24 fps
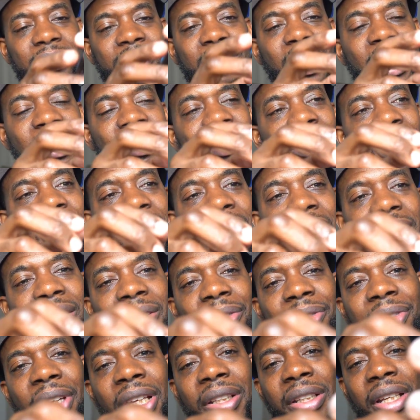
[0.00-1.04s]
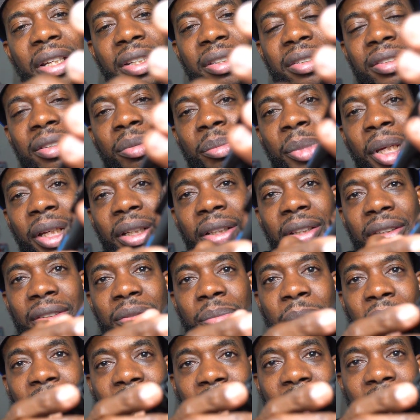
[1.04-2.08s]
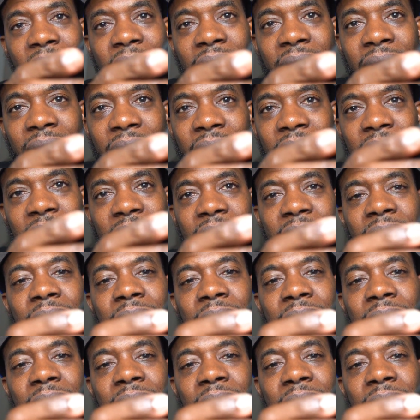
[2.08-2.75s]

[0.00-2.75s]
I like the fact that it's magnetic, right?